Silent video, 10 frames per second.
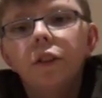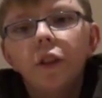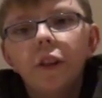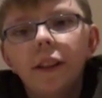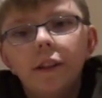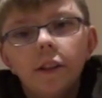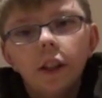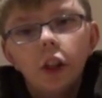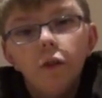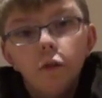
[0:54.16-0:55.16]
turn into
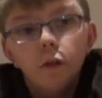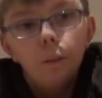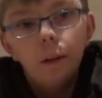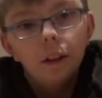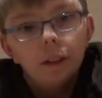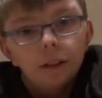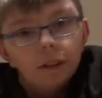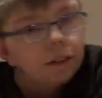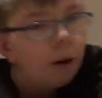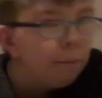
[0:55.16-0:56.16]
the YouTuber,
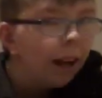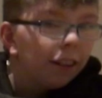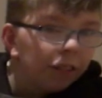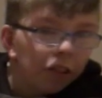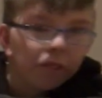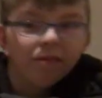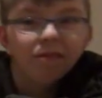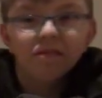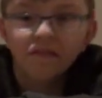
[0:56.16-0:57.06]
Tom Mason.